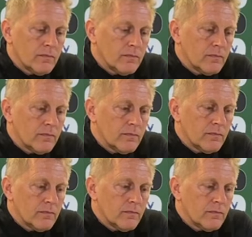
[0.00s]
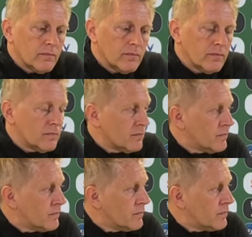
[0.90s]

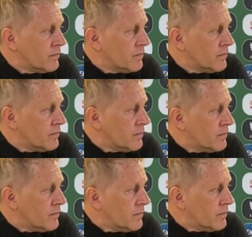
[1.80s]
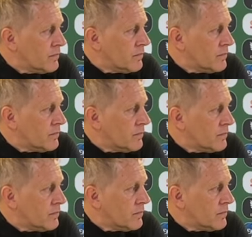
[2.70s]

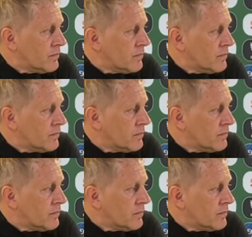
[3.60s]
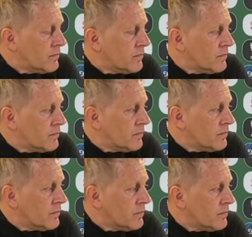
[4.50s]

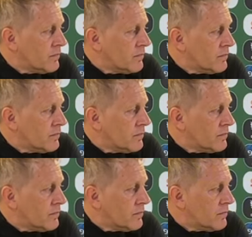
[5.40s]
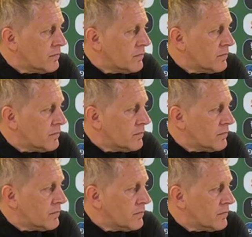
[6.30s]

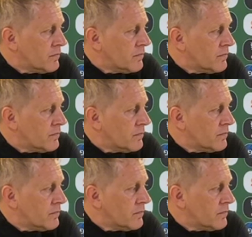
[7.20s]
This person isn't speaking.